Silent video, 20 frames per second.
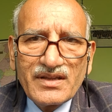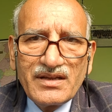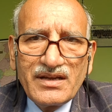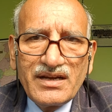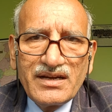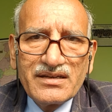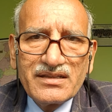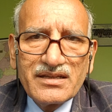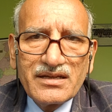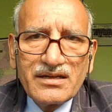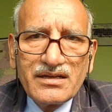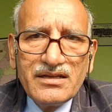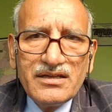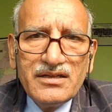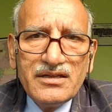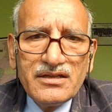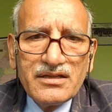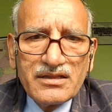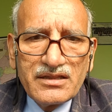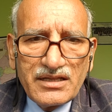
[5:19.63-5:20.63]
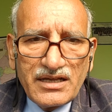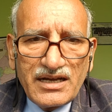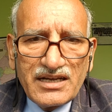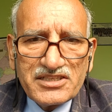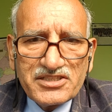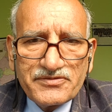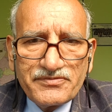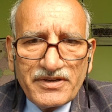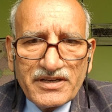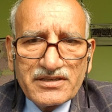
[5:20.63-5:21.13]
And the
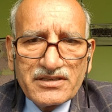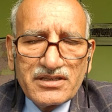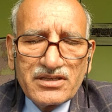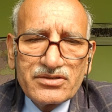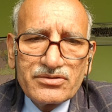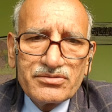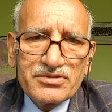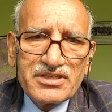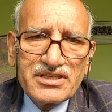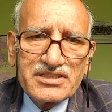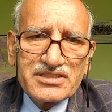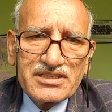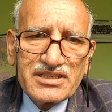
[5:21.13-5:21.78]
last factor to this